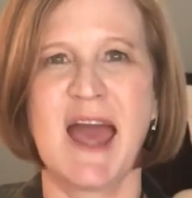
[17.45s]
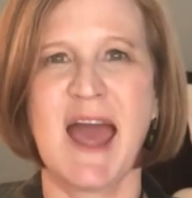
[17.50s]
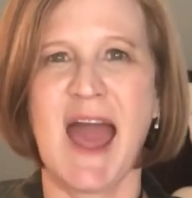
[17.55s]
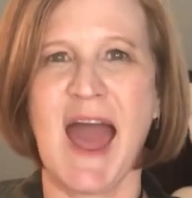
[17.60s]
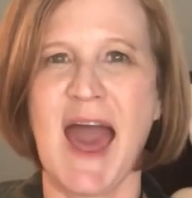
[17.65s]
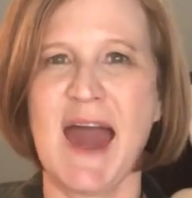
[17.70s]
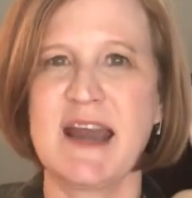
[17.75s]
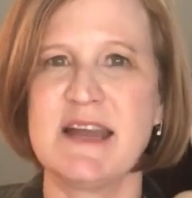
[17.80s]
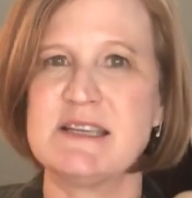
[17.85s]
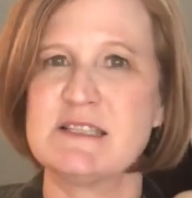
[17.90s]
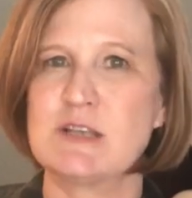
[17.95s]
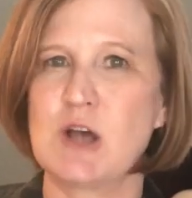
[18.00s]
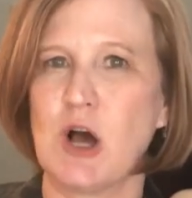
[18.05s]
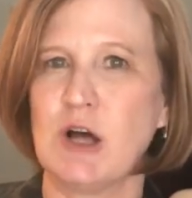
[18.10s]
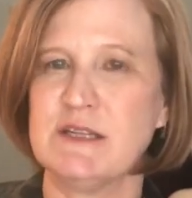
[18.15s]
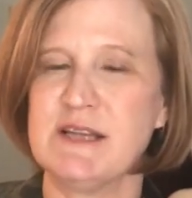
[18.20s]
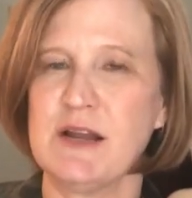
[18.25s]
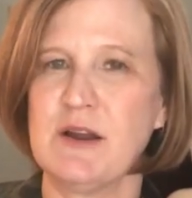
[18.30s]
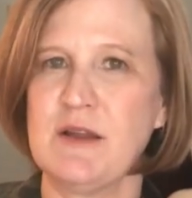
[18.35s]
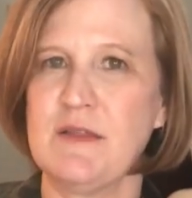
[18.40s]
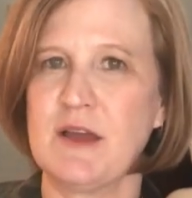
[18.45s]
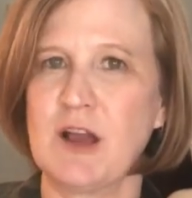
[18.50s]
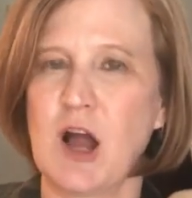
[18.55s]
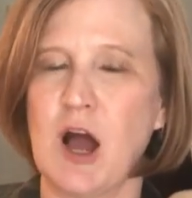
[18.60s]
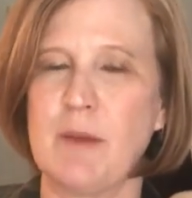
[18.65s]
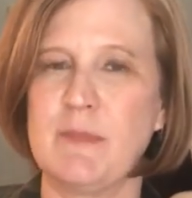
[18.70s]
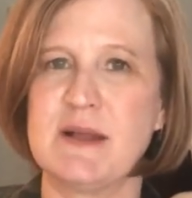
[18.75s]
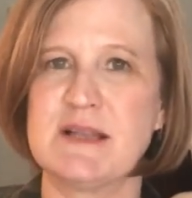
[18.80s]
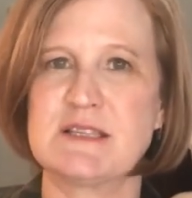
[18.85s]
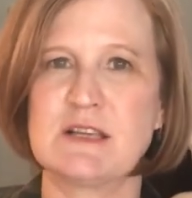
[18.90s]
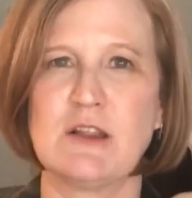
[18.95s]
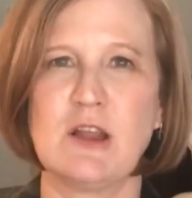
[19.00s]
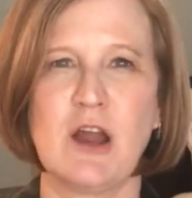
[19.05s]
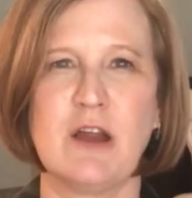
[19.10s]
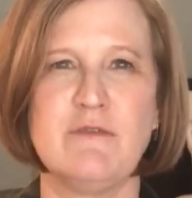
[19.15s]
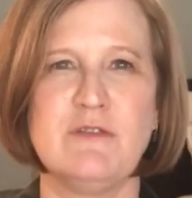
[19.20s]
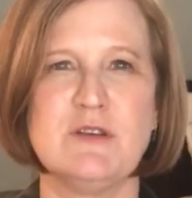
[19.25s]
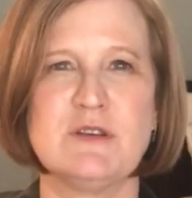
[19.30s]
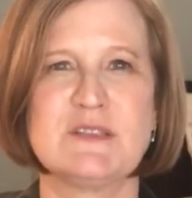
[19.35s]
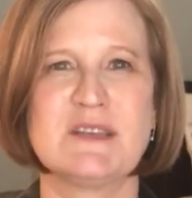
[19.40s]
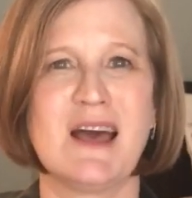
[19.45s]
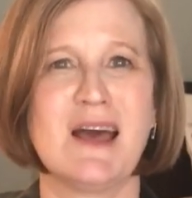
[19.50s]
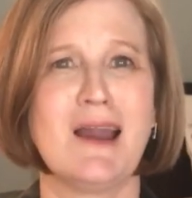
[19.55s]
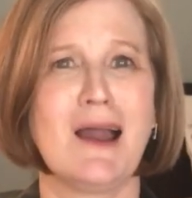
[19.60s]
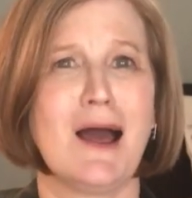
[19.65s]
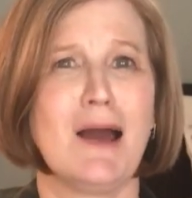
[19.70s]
And I saw down in the comments, a lot of you said,